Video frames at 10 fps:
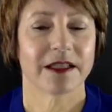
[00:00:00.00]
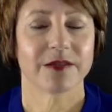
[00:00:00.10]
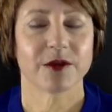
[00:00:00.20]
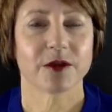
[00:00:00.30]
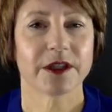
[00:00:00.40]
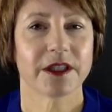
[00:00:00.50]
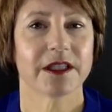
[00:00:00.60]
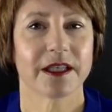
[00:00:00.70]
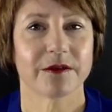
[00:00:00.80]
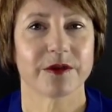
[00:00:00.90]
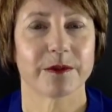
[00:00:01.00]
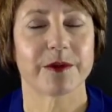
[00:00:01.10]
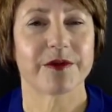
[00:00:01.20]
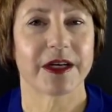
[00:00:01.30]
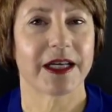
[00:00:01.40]
If you're looking at it from
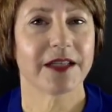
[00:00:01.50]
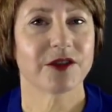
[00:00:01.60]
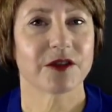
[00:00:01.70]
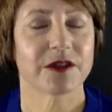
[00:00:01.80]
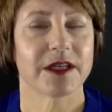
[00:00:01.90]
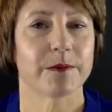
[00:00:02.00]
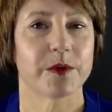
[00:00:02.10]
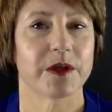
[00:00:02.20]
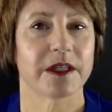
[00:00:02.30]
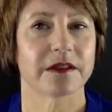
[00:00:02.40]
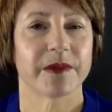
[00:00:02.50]
a financial standpoint,